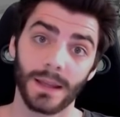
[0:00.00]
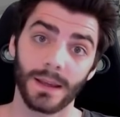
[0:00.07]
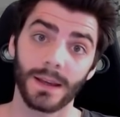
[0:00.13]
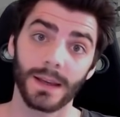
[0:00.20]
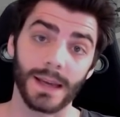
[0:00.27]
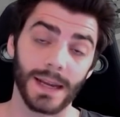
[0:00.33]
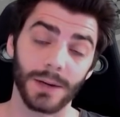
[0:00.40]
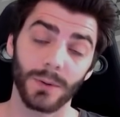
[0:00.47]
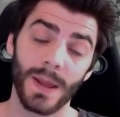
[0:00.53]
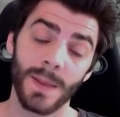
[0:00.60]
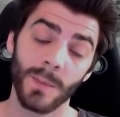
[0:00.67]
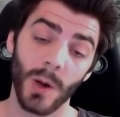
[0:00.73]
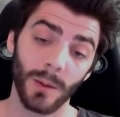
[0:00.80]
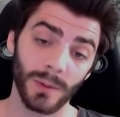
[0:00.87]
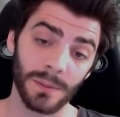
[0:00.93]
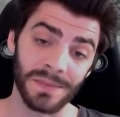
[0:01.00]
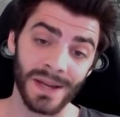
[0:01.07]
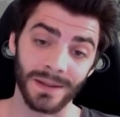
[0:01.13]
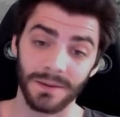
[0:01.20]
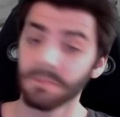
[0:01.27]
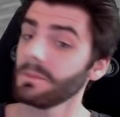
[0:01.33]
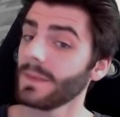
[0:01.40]
get a random
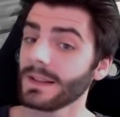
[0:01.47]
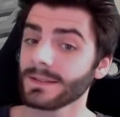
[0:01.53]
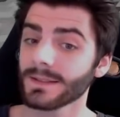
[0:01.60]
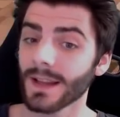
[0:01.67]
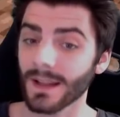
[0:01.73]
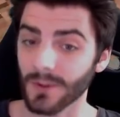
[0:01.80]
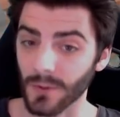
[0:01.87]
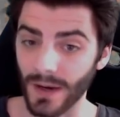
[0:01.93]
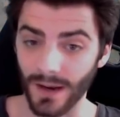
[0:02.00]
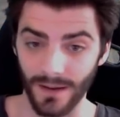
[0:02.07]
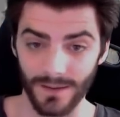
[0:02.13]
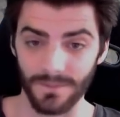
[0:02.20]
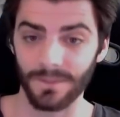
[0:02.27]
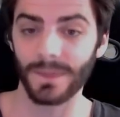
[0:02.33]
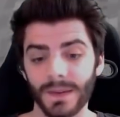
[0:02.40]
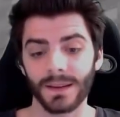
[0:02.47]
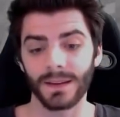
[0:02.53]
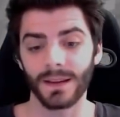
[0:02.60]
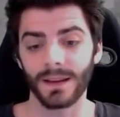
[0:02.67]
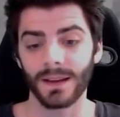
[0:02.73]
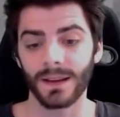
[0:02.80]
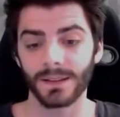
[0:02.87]
compliment. Isn't that great?
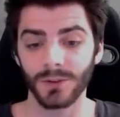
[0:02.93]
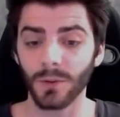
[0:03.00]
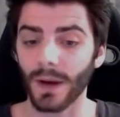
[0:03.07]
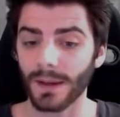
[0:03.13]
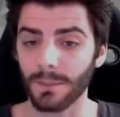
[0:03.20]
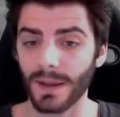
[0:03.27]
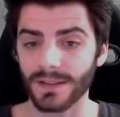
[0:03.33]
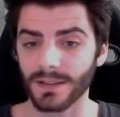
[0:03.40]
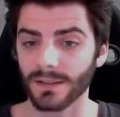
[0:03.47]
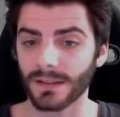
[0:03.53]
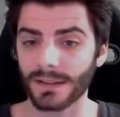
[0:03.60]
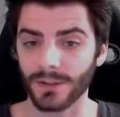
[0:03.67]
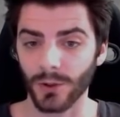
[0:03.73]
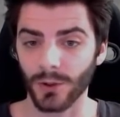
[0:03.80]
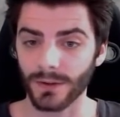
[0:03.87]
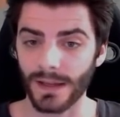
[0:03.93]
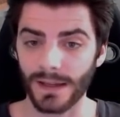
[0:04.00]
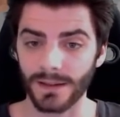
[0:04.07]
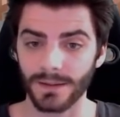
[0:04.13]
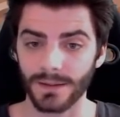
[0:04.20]
So I basically took that